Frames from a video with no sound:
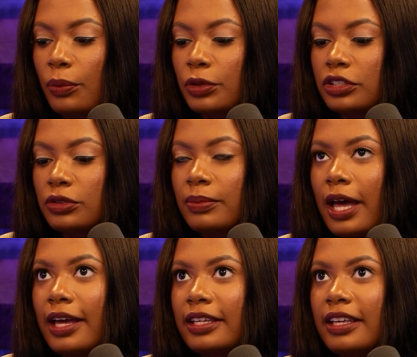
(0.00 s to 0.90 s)
Would you
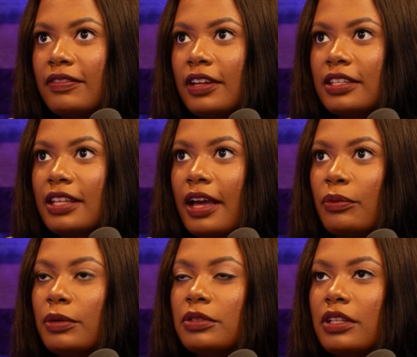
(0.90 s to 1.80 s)
mind giving us like
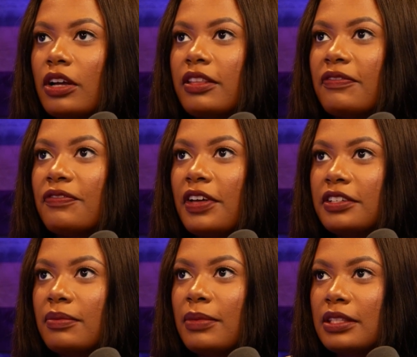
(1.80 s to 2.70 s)
what would you say are the
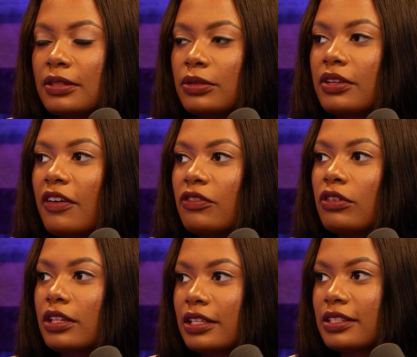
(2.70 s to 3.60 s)
fundamentals of
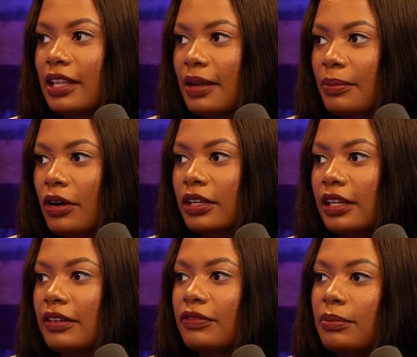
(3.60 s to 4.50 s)
real estate
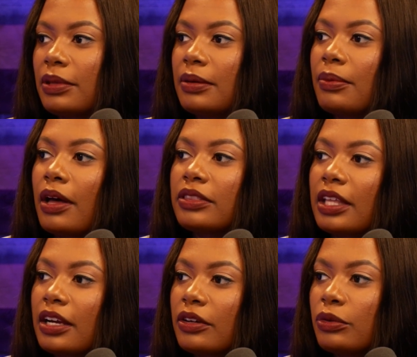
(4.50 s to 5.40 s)
marketing for people out
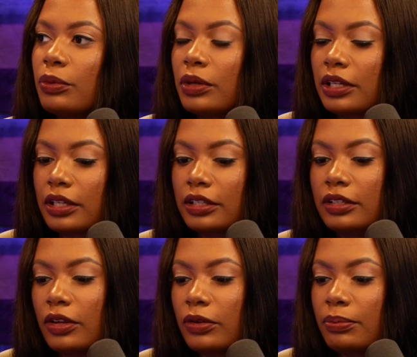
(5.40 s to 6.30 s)
there who want to,
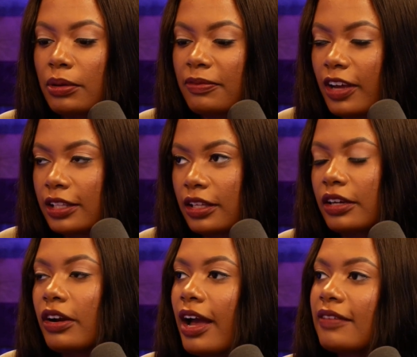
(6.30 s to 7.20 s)
you know, perfect their
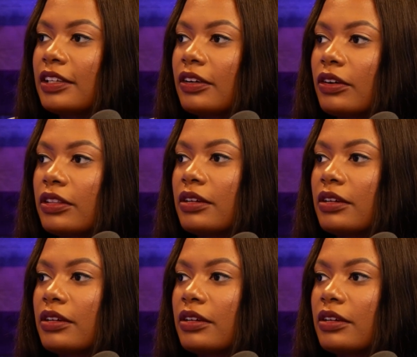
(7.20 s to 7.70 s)
craft and grow their